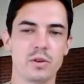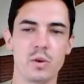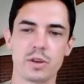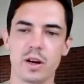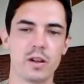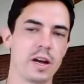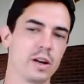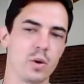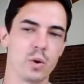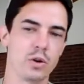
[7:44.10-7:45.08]
North Carolina
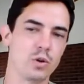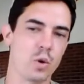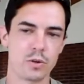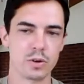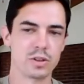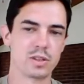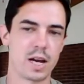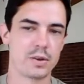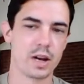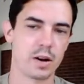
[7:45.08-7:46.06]
or northern
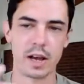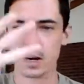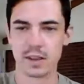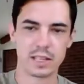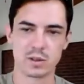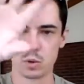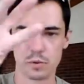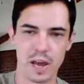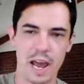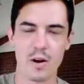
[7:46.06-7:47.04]
South Carolina, that sort of
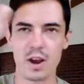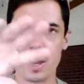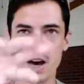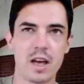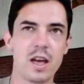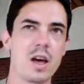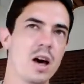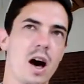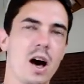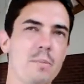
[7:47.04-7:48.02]
area.
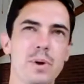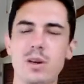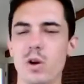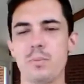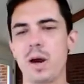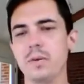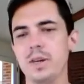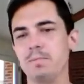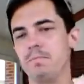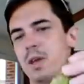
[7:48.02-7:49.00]
But,
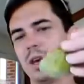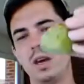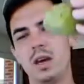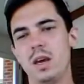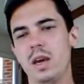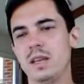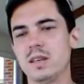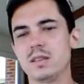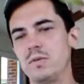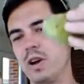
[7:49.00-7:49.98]
probably it
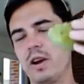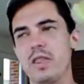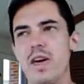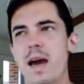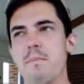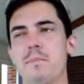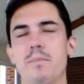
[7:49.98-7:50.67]
doesn't vary that